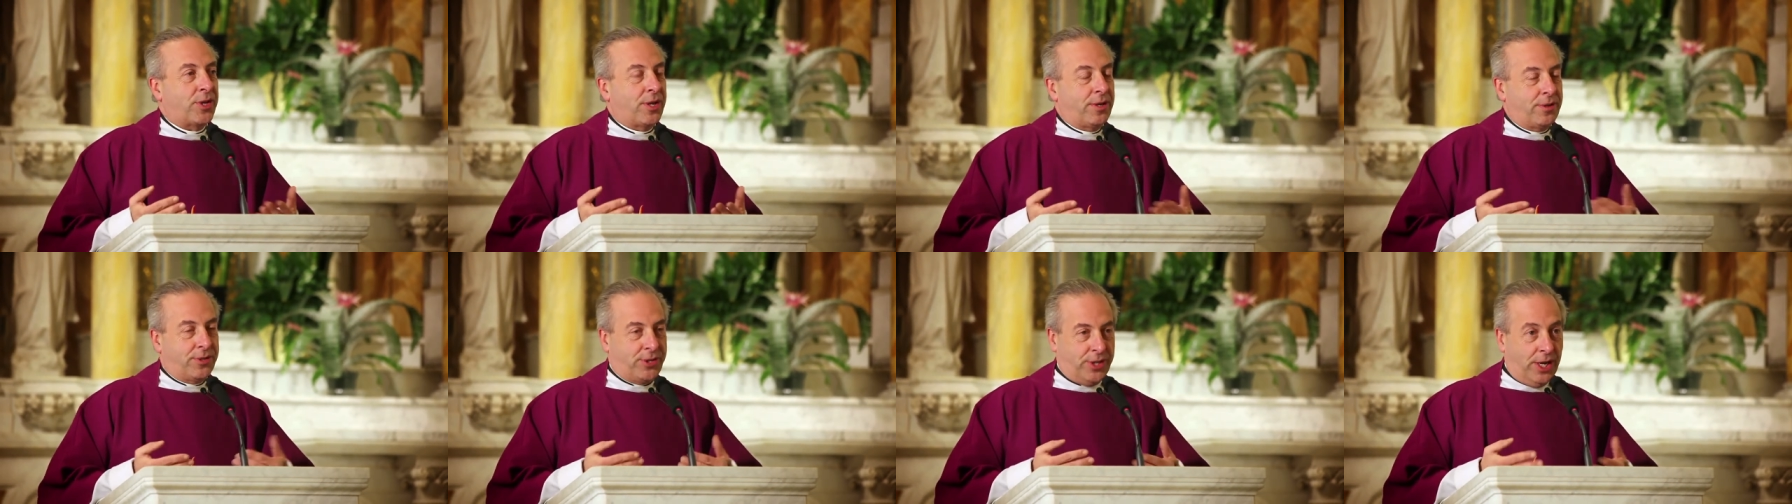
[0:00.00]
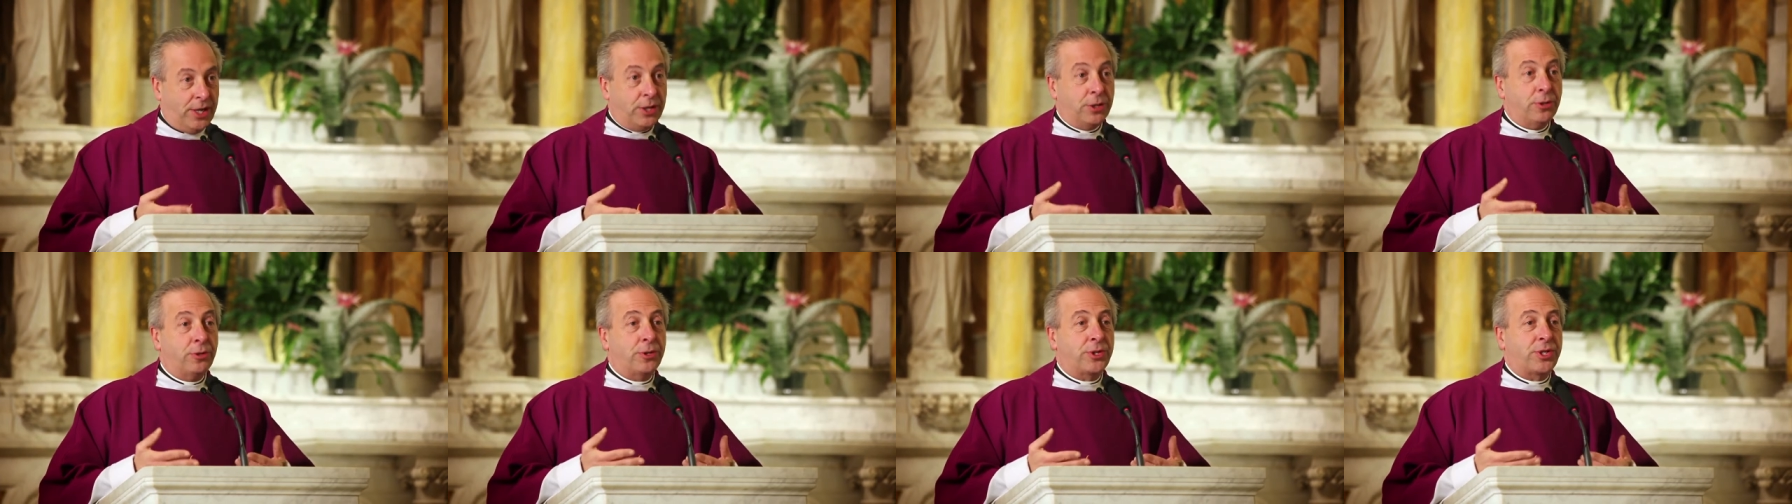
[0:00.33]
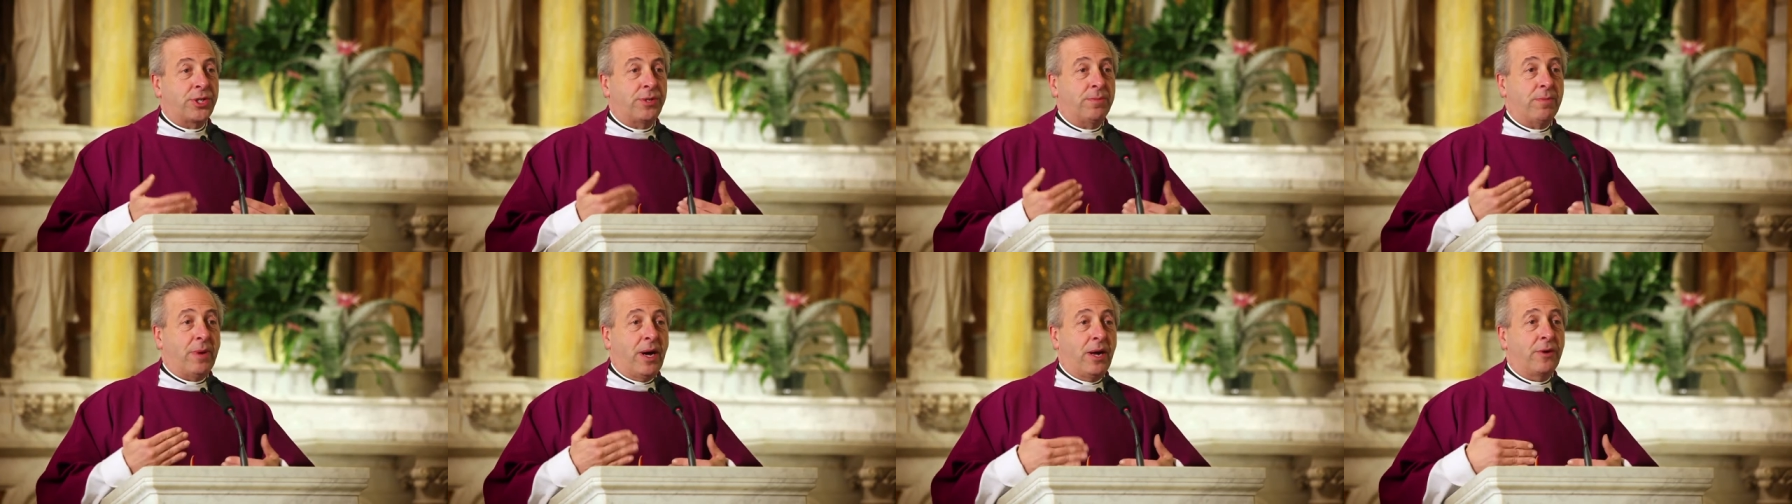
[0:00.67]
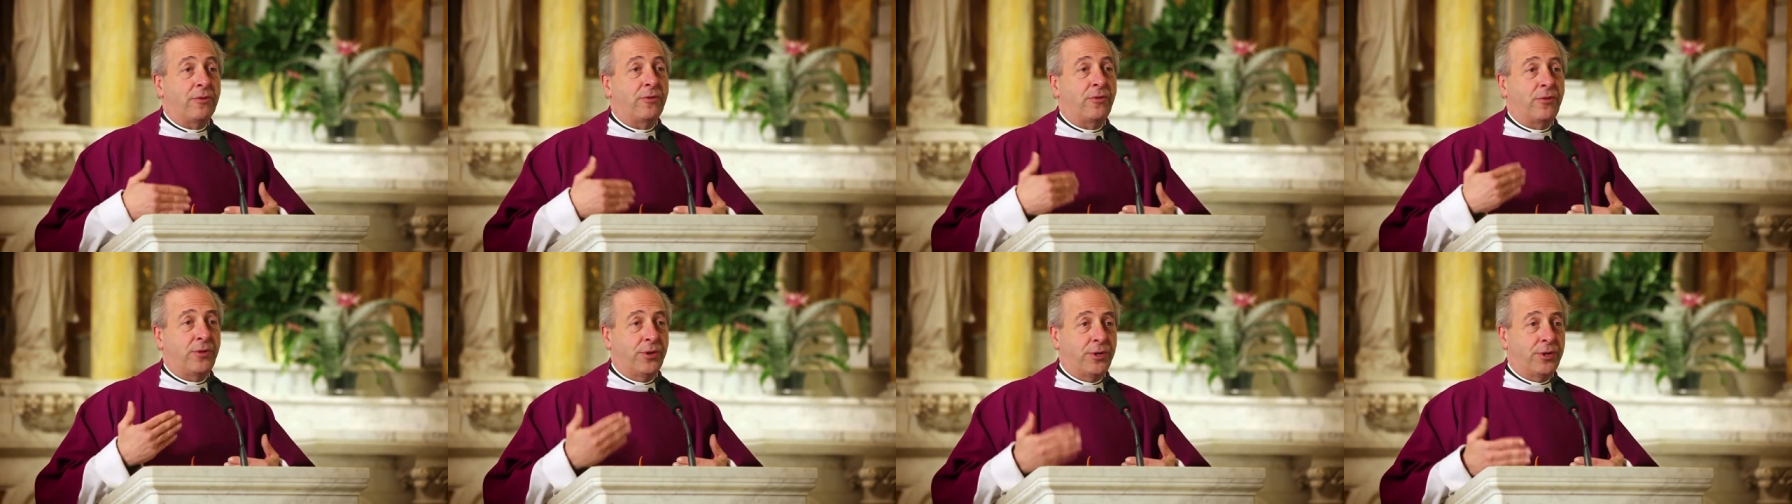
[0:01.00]
St. Louis de
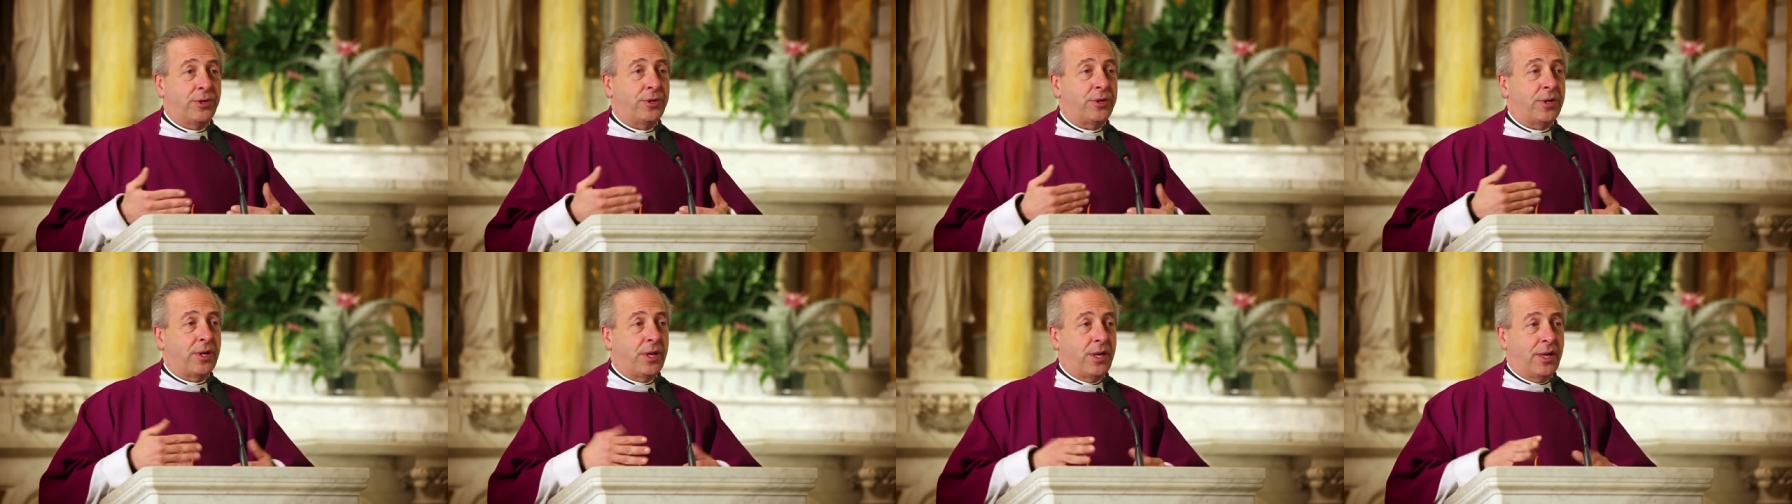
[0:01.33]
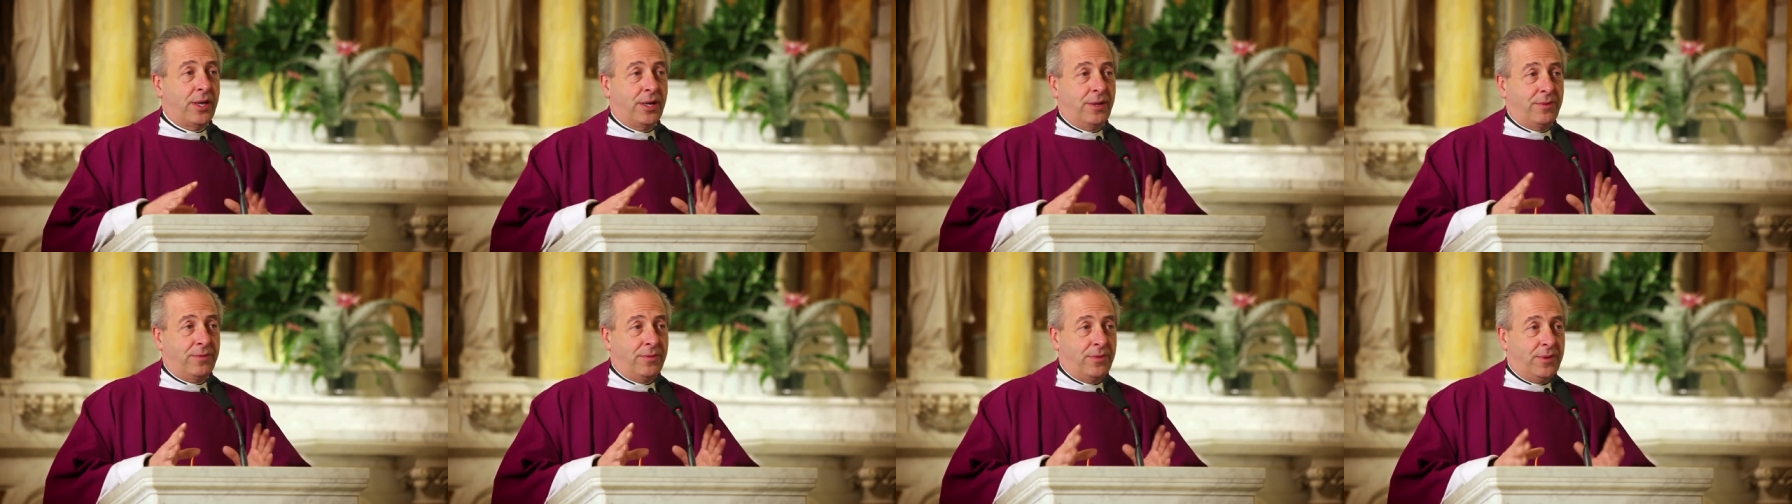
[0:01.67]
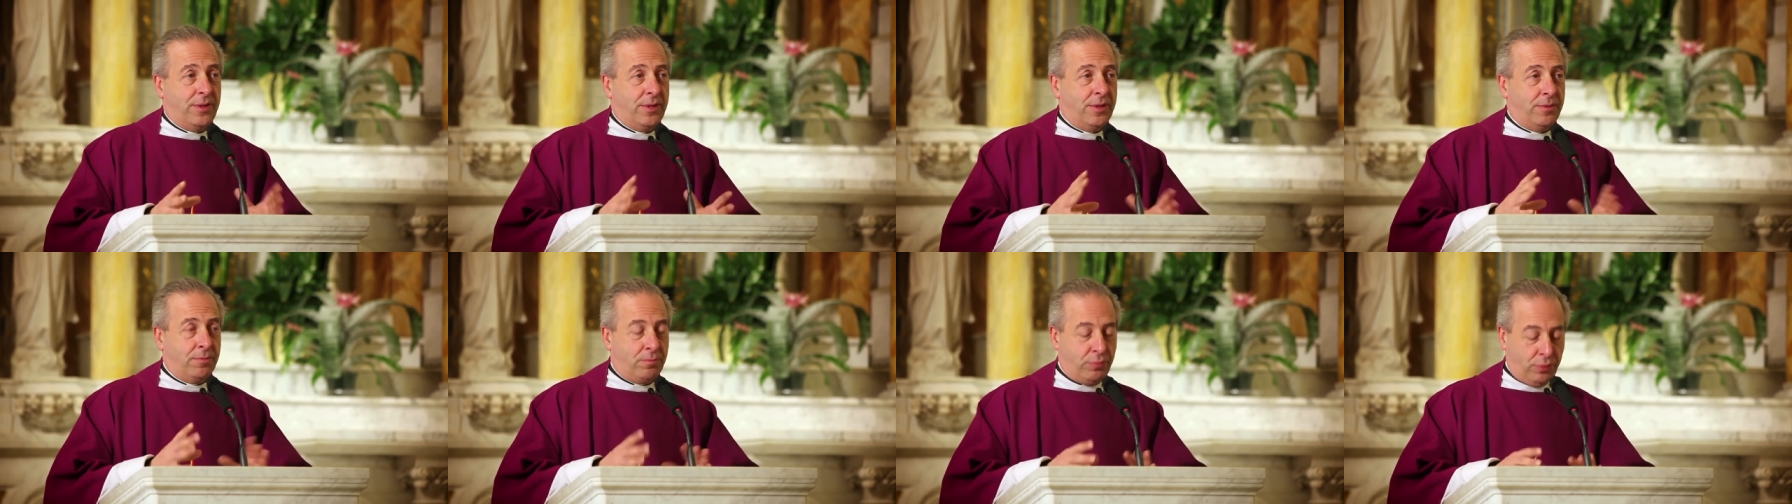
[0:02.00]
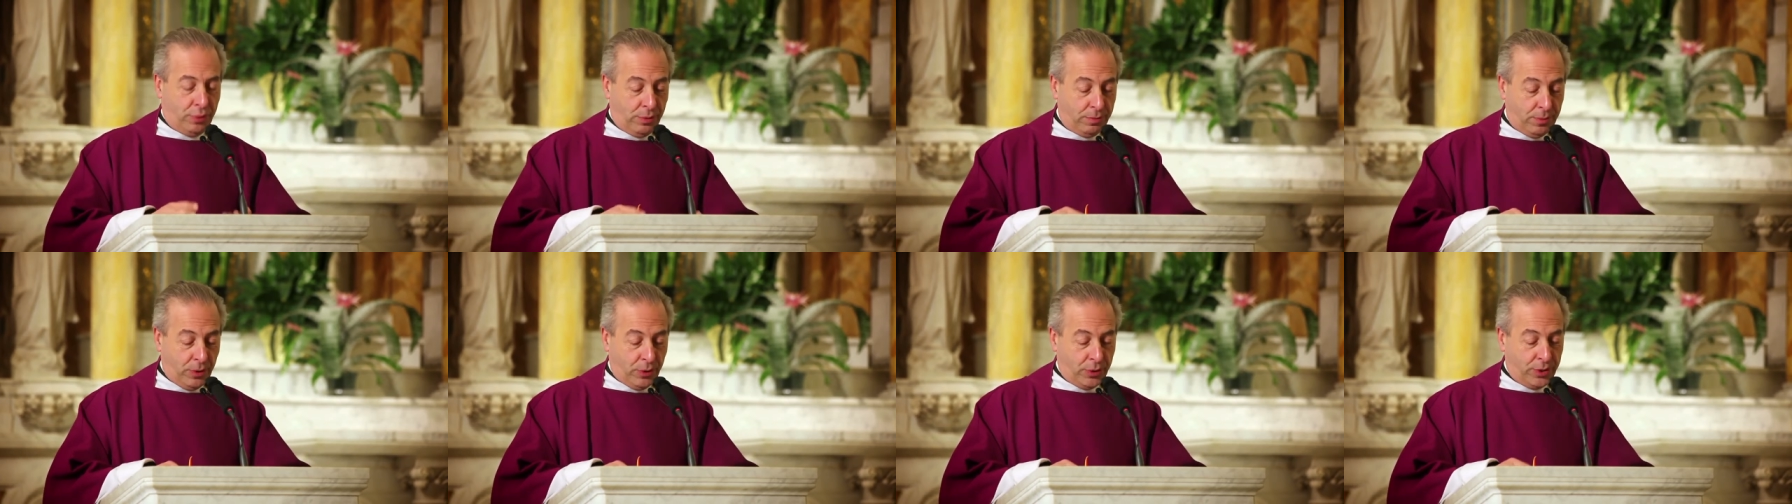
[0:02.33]
Montfort
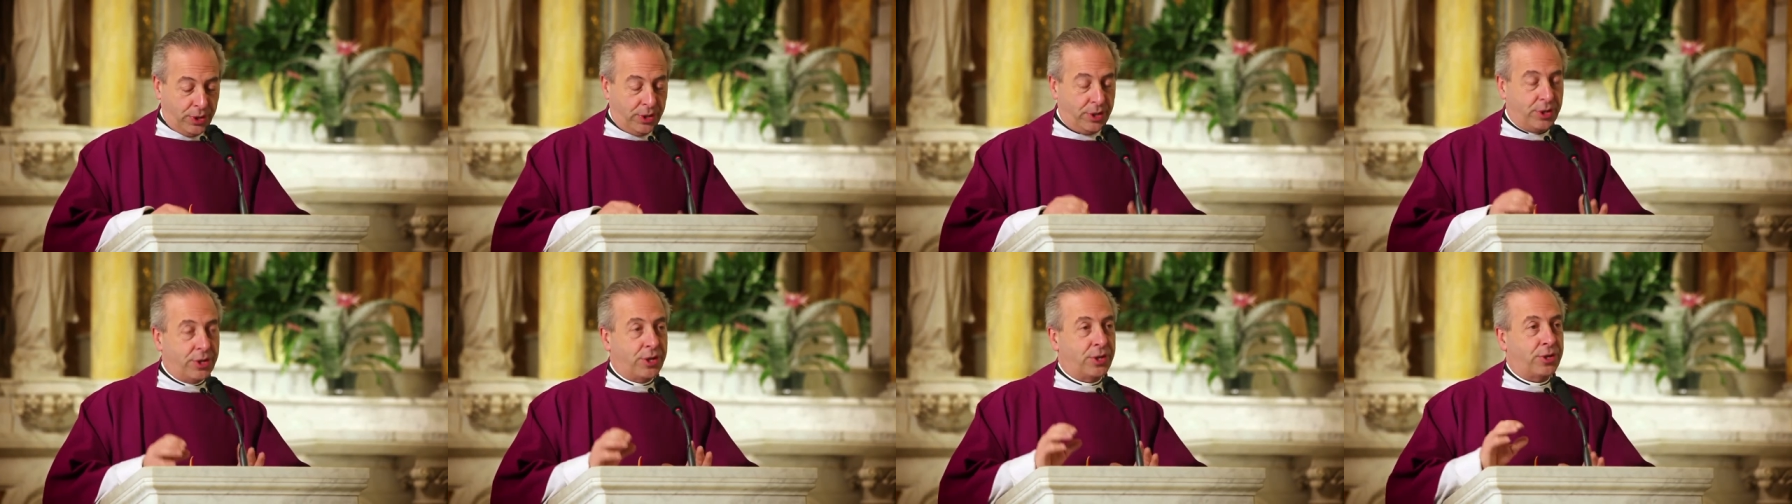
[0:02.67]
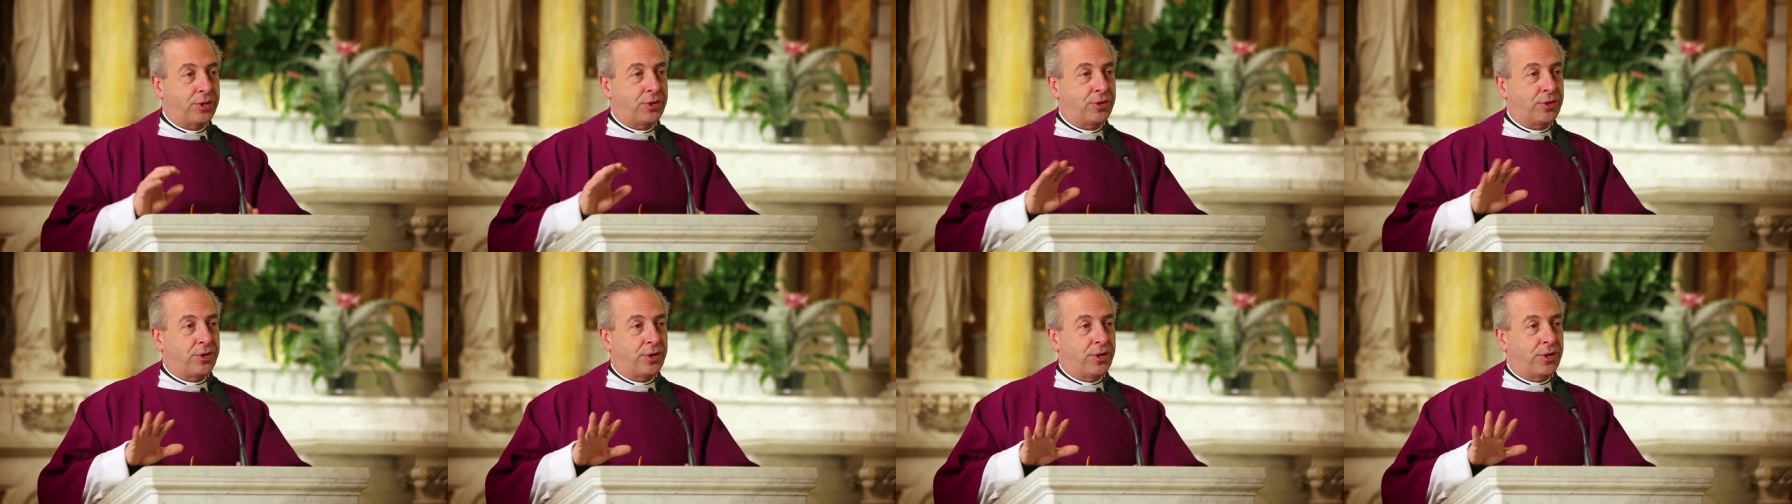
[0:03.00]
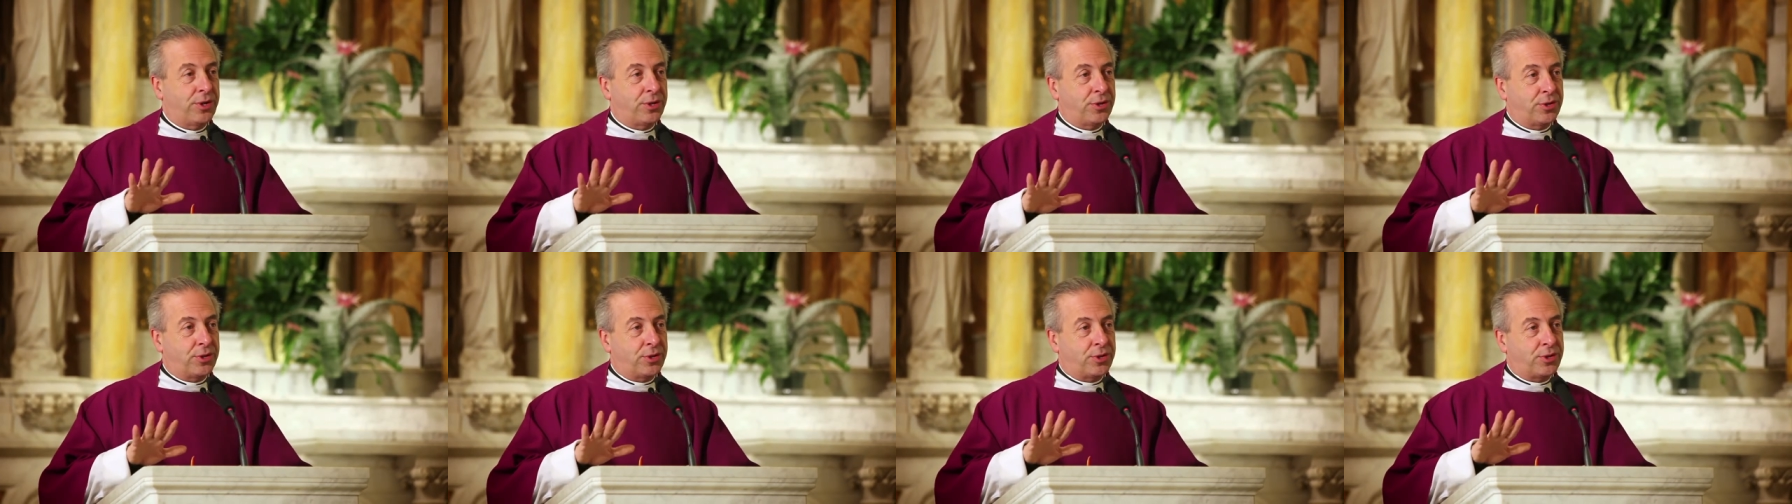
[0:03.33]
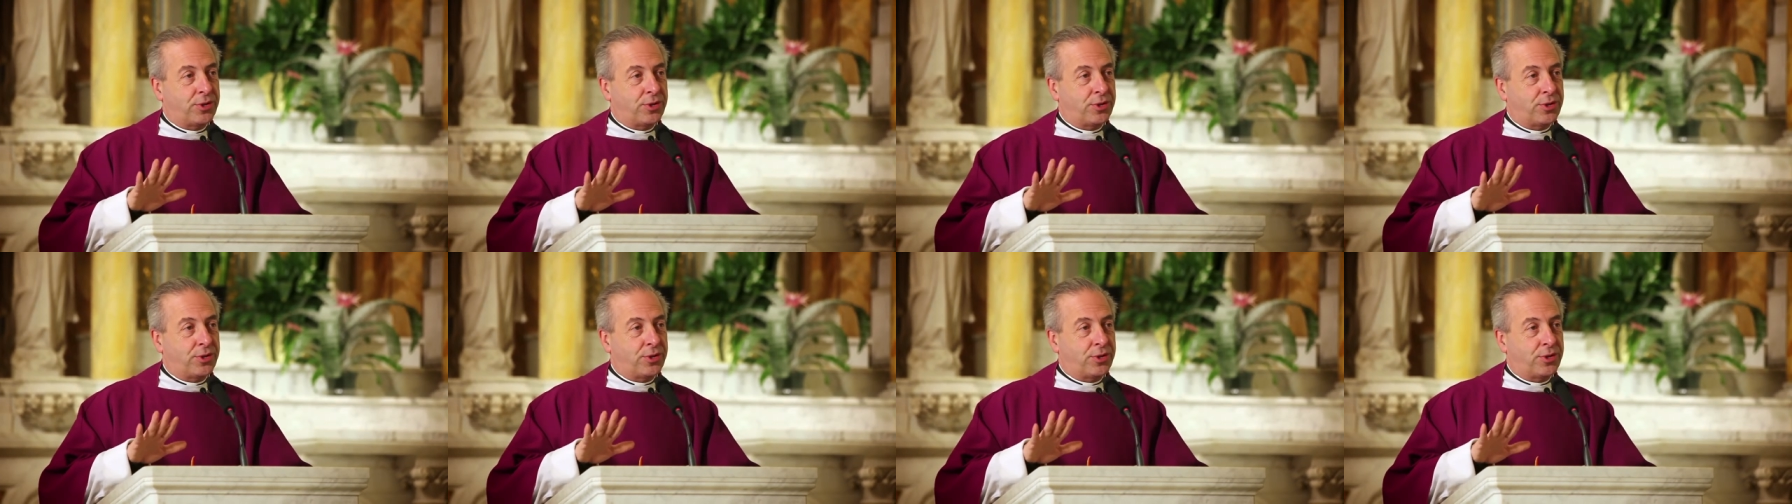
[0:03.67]
promoted